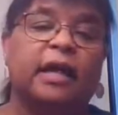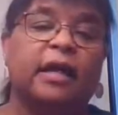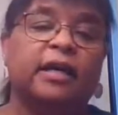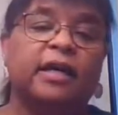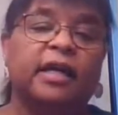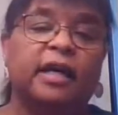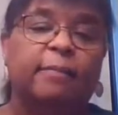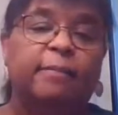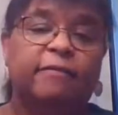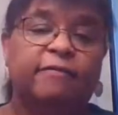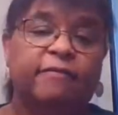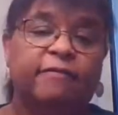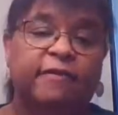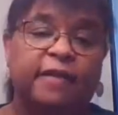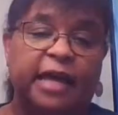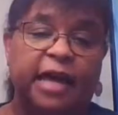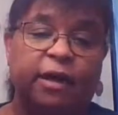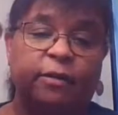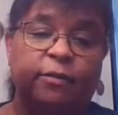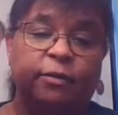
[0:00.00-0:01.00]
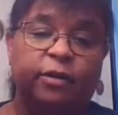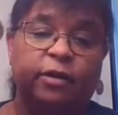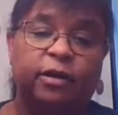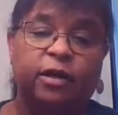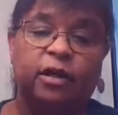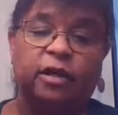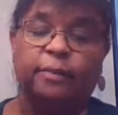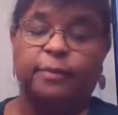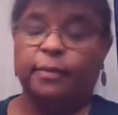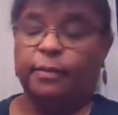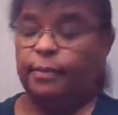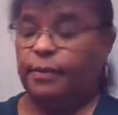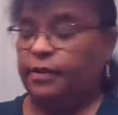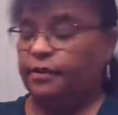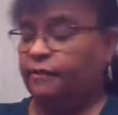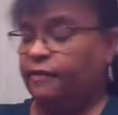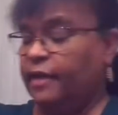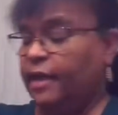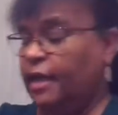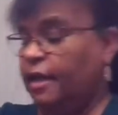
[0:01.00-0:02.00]
a cup of flour,
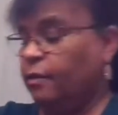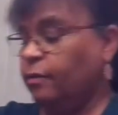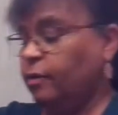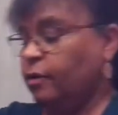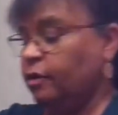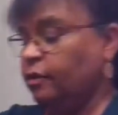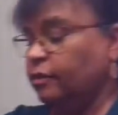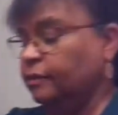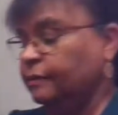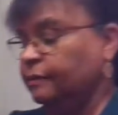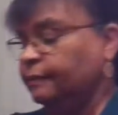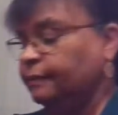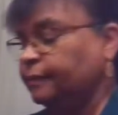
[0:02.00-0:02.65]
all-purpose flour,